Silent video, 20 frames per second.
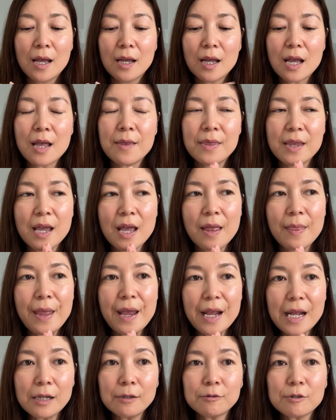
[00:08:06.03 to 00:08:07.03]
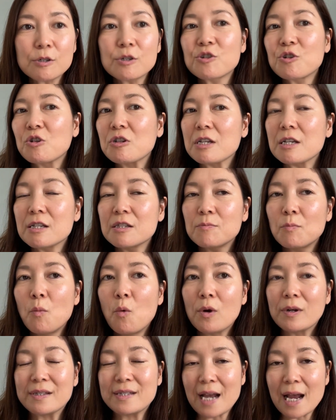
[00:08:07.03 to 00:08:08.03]
And then English is
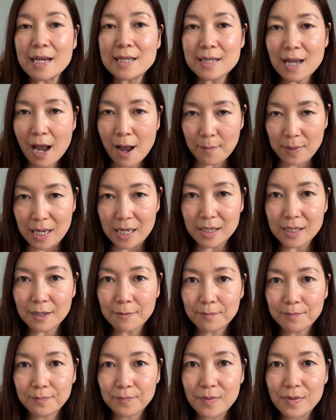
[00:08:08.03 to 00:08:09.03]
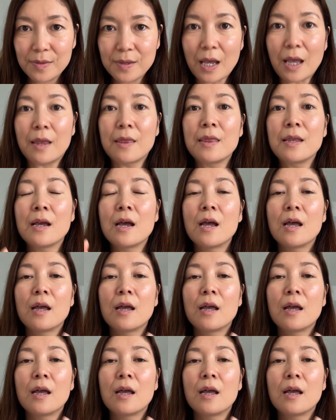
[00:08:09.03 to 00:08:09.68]
more dynamic than